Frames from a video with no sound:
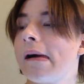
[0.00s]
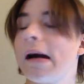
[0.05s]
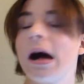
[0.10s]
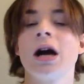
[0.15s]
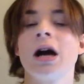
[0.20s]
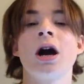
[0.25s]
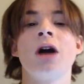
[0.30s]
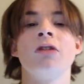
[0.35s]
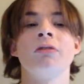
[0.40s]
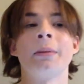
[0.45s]
I
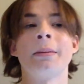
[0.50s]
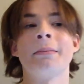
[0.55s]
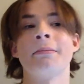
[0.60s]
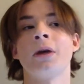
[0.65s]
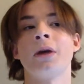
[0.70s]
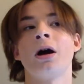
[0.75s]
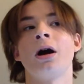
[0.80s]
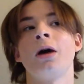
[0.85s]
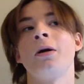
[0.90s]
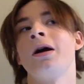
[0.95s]
can't
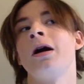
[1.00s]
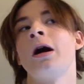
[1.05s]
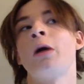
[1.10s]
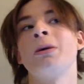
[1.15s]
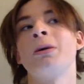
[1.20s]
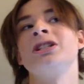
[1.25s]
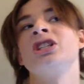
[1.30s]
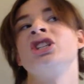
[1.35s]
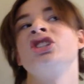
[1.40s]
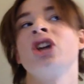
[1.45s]
remember. I
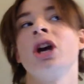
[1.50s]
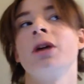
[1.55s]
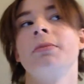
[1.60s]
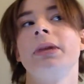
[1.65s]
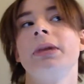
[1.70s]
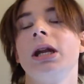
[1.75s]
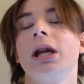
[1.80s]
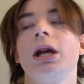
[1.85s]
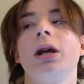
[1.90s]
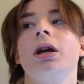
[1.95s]
went to
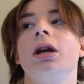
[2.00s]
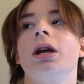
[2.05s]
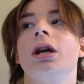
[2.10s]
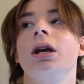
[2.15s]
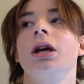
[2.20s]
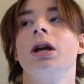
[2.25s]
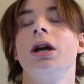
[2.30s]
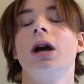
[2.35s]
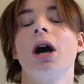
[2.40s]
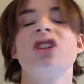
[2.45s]
Germany.
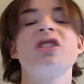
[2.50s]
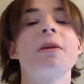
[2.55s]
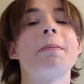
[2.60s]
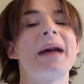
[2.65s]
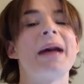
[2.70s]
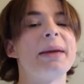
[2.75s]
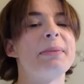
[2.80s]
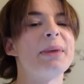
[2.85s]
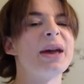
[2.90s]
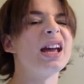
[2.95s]
I was a
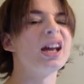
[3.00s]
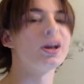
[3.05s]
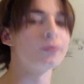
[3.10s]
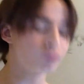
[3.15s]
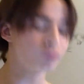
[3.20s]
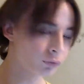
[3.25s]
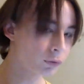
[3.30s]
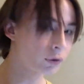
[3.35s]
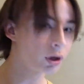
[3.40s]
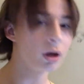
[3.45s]
baby.
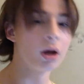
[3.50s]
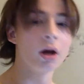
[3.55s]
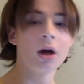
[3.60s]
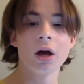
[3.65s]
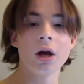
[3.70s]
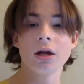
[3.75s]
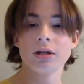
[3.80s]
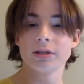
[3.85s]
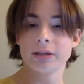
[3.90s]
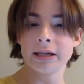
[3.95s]

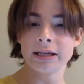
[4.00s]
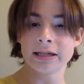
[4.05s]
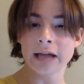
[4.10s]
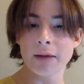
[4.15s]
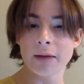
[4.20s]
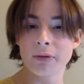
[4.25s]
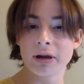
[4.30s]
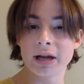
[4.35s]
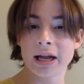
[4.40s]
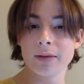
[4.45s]
See, this
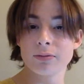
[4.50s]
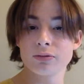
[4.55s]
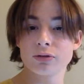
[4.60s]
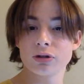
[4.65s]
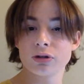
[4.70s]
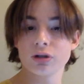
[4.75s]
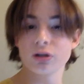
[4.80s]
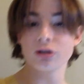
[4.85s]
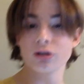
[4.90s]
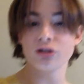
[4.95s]
camera keeps
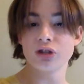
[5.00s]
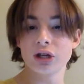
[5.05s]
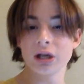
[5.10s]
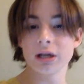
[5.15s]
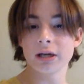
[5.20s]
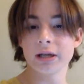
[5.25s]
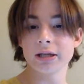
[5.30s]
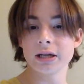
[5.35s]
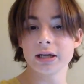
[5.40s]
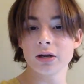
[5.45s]

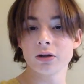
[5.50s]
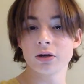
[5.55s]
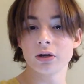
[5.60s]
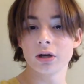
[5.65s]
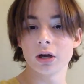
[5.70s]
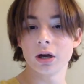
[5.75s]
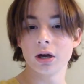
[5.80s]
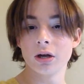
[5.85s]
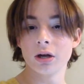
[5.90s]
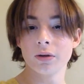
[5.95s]
jiggling down, you
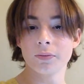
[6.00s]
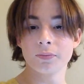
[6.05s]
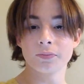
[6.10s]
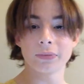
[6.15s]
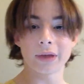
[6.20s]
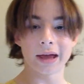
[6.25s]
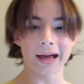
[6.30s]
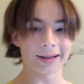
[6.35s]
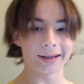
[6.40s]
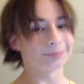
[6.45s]
know.
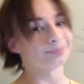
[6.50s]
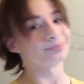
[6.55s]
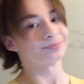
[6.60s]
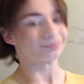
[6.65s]
There.